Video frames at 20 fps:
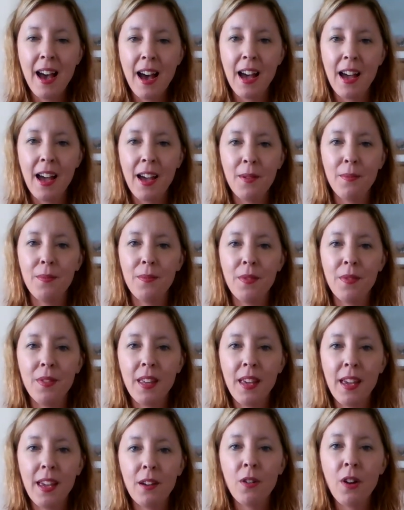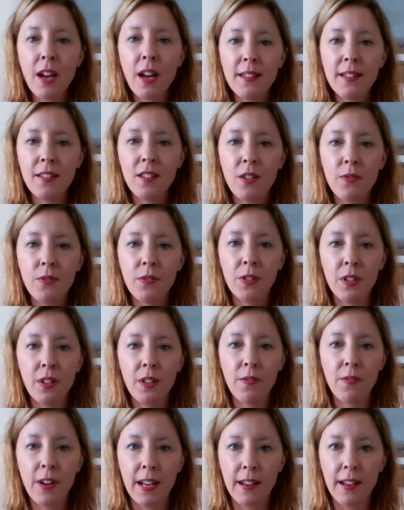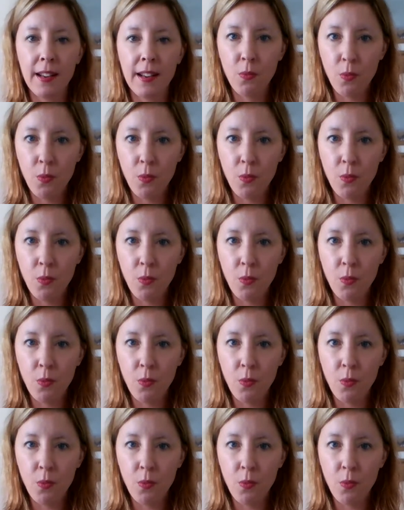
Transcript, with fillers: Um, it crosses over in the front.